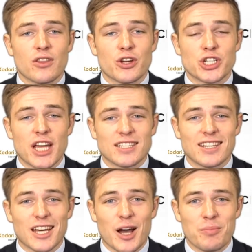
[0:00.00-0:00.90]
though shares
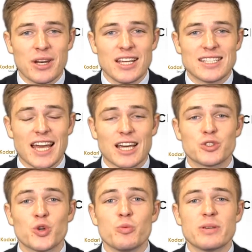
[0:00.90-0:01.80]
in the company
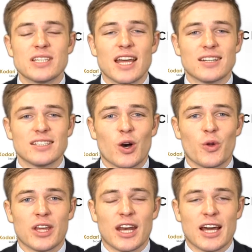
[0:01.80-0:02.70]
sank 2%
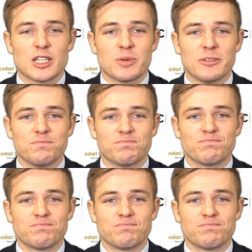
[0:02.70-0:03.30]
on the announcement.